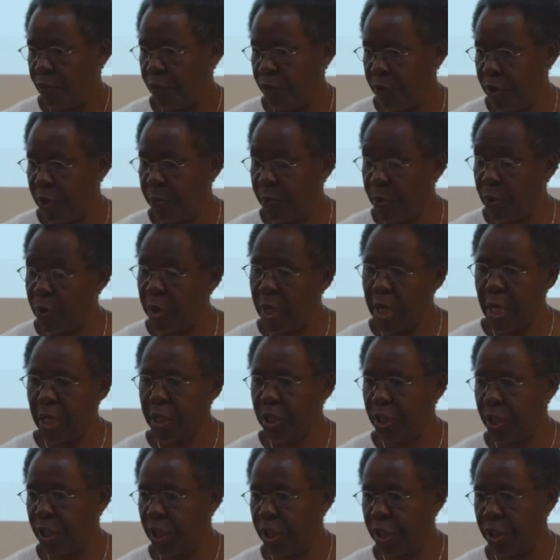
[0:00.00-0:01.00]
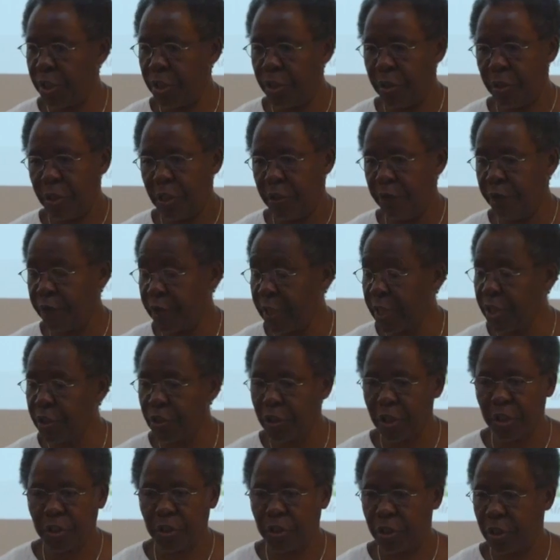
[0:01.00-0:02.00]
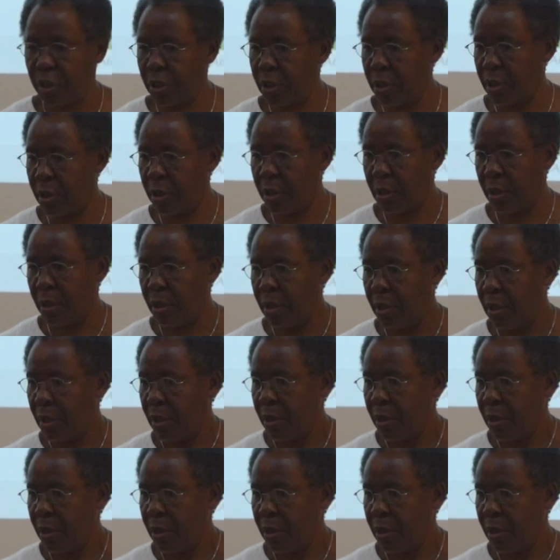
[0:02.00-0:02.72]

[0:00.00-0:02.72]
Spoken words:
food production, infrastructure,